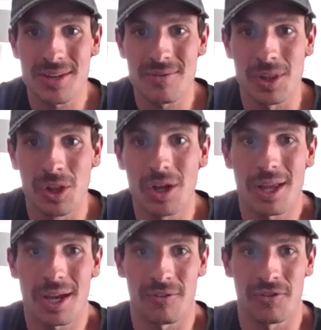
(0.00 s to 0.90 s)
even look
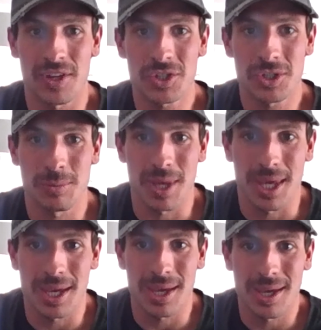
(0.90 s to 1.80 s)
like a fish to
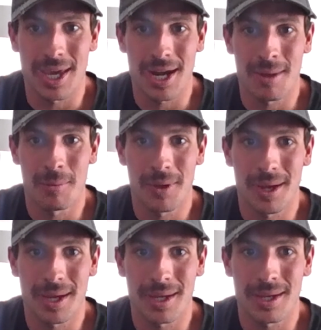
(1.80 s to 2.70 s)
me. And I'm
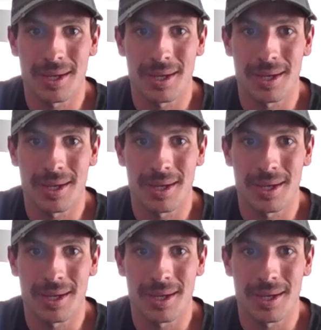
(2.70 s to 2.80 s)
like,